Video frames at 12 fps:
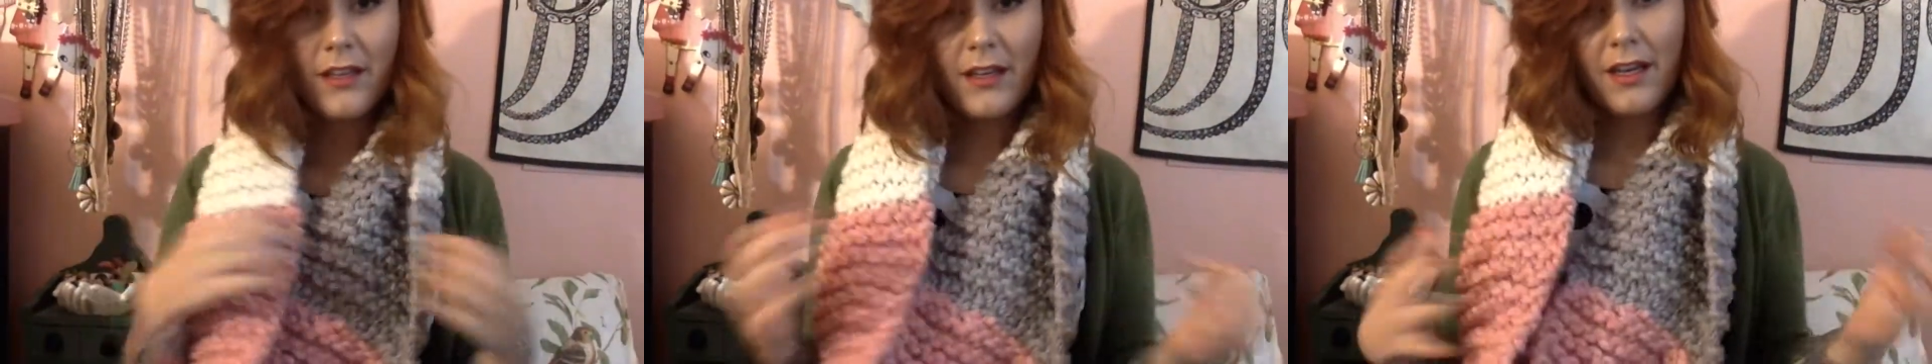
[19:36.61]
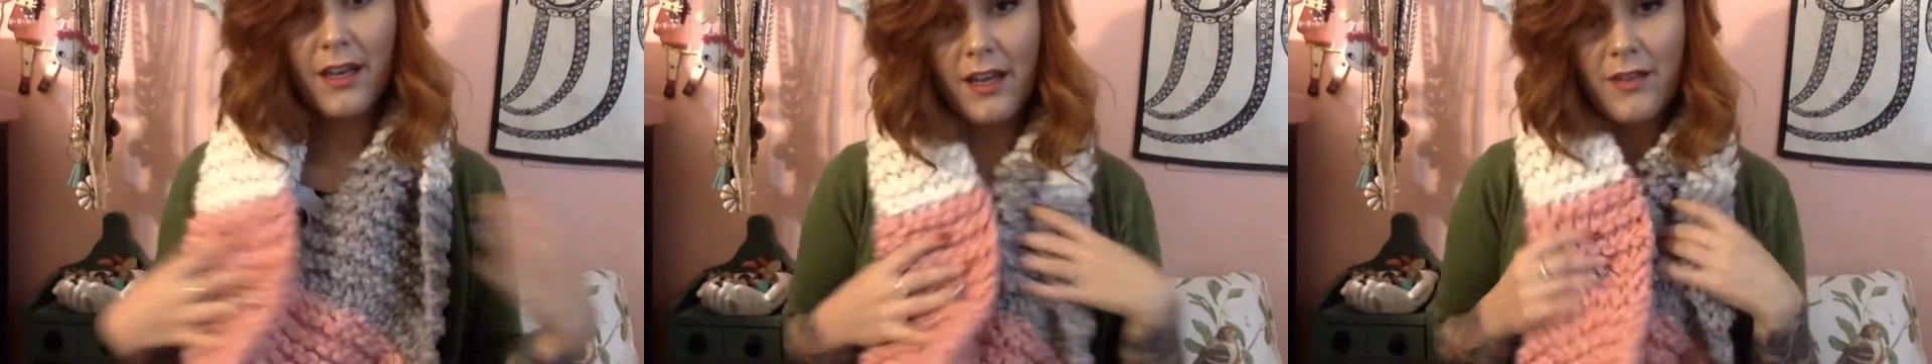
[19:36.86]

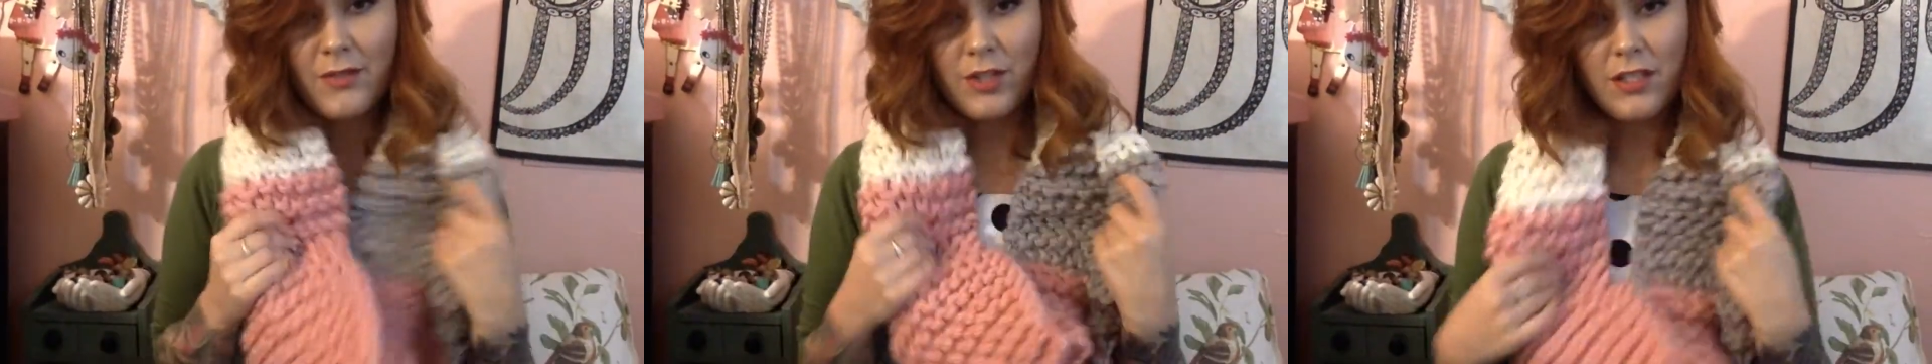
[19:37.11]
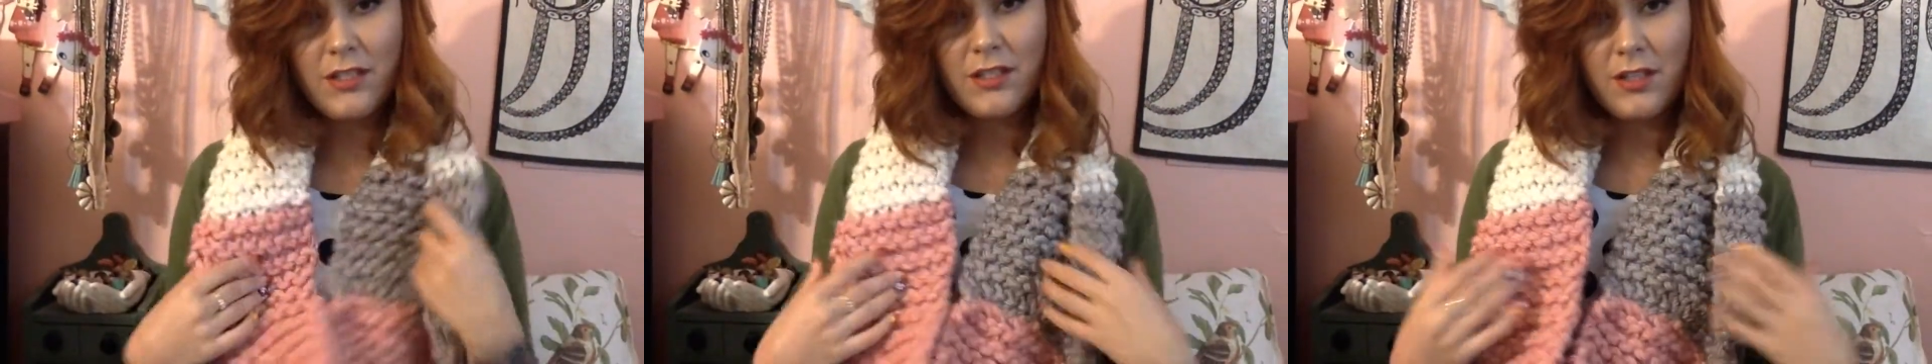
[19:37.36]
And I have
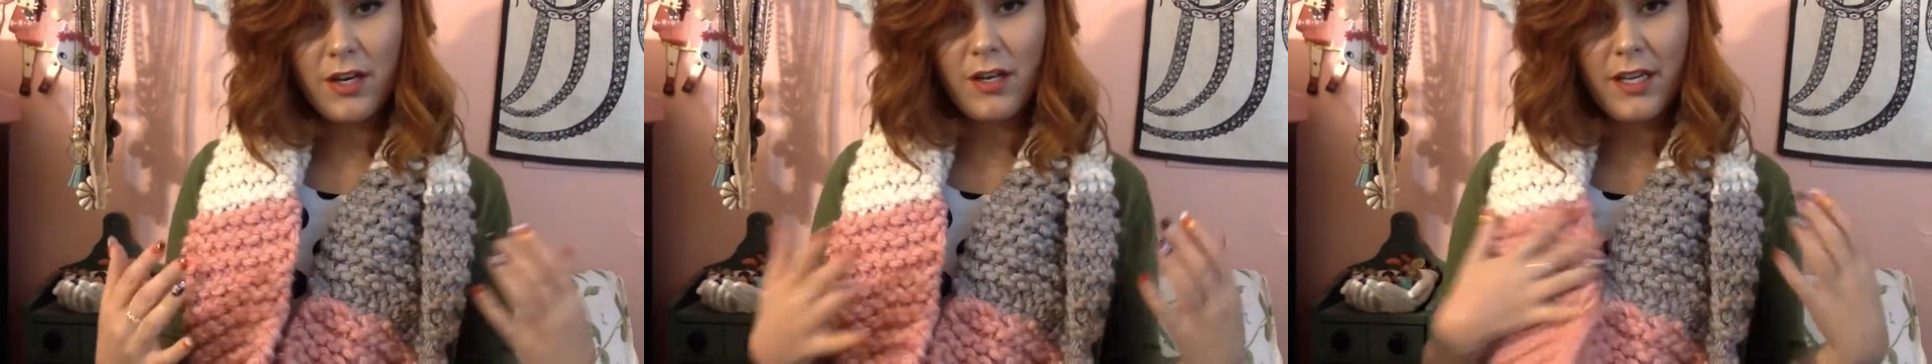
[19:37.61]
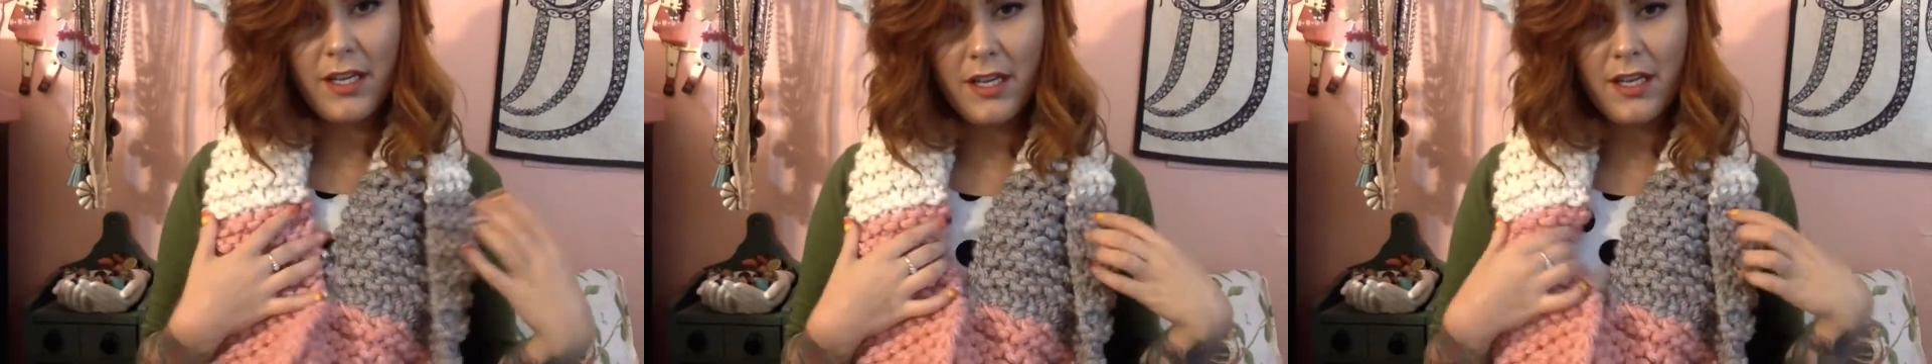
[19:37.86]
just
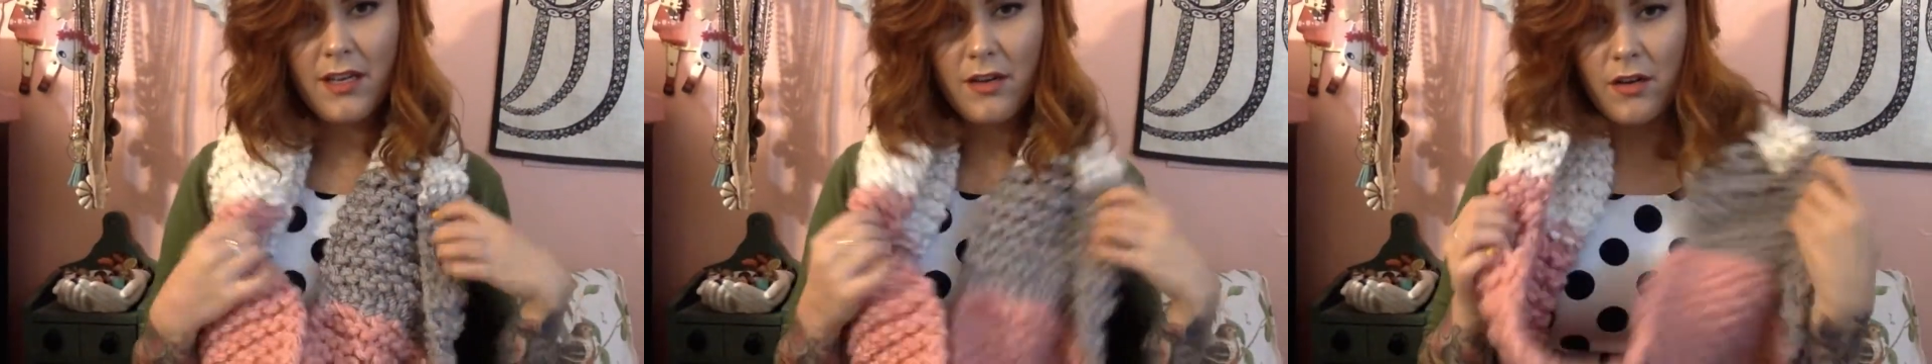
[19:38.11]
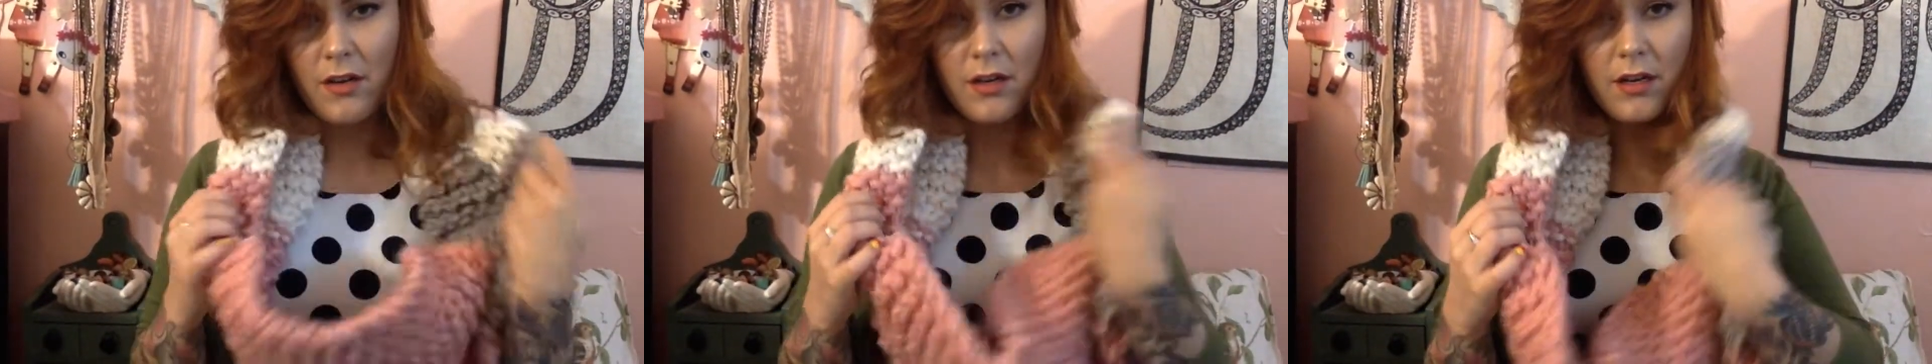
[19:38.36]
started
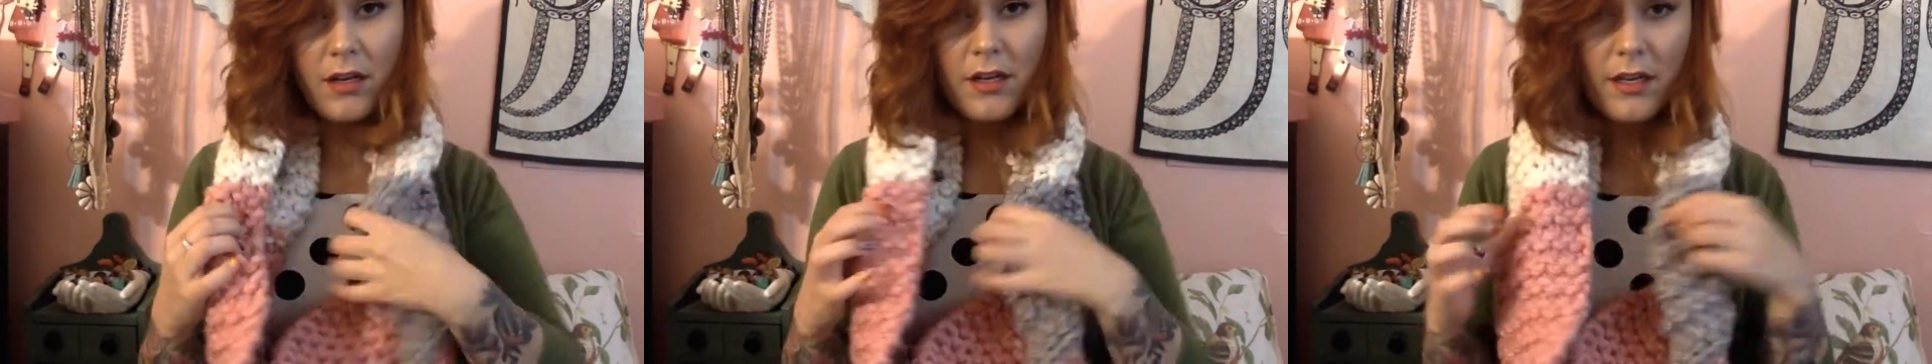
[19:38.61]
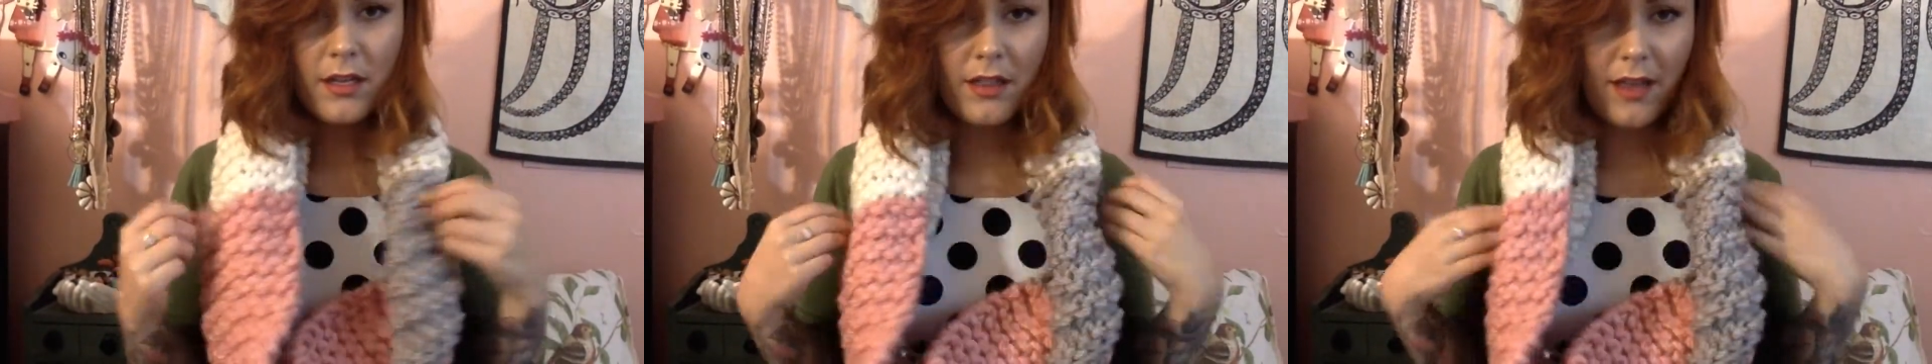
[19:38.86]

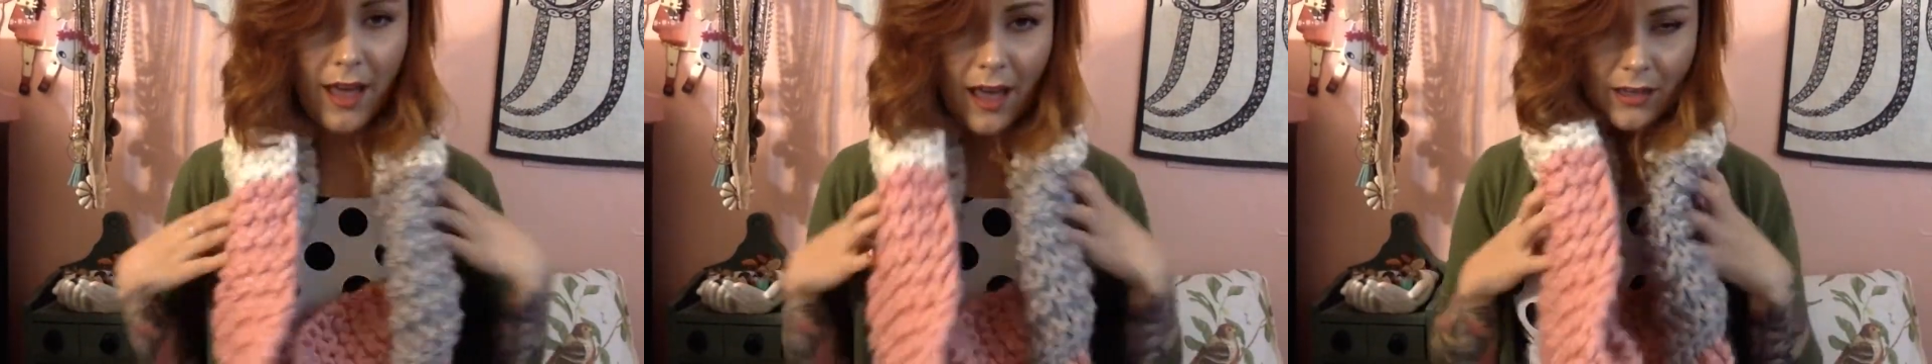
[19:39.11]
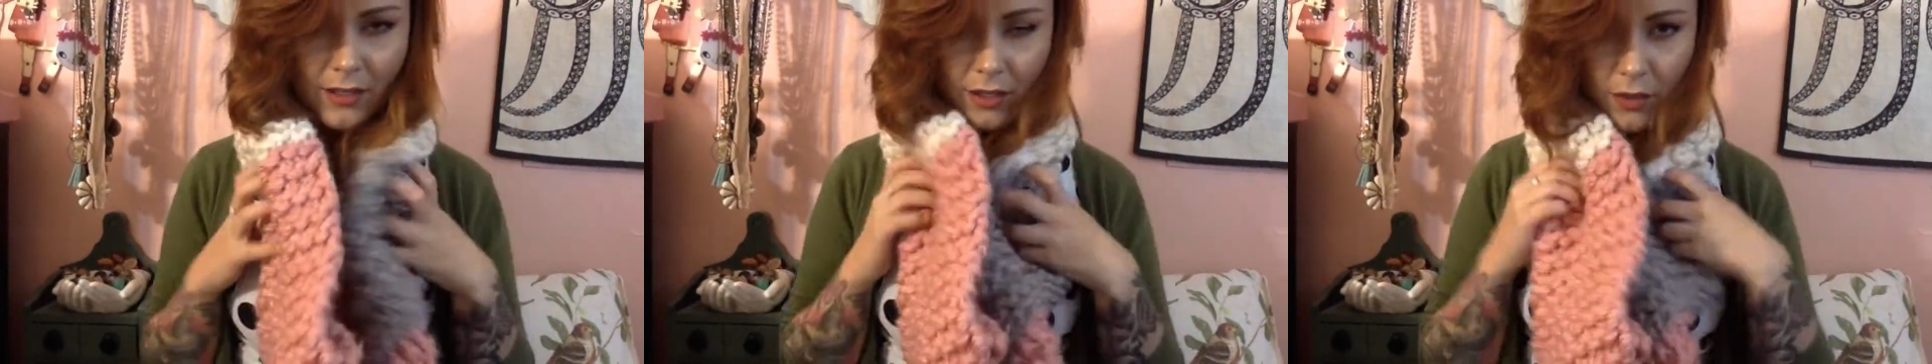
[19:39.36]
on the
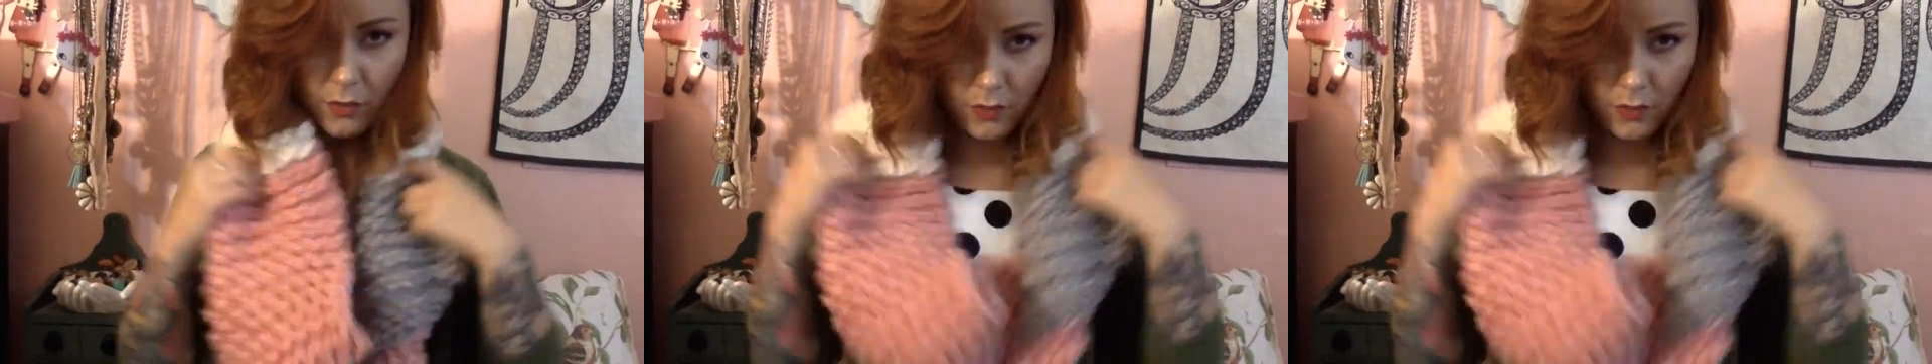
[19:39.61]
hat to go